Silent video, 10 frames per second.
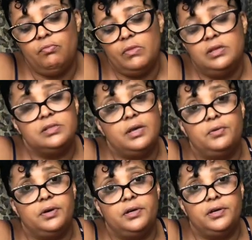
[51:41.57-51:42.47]
It's so
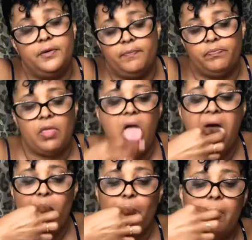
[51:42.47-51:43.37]
good.
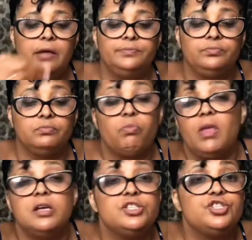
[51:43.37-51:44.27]

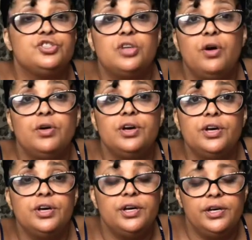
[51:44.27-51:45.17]
It's so
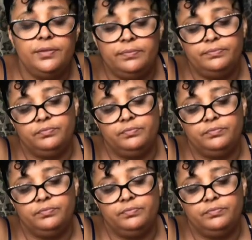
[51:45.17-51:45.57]
good.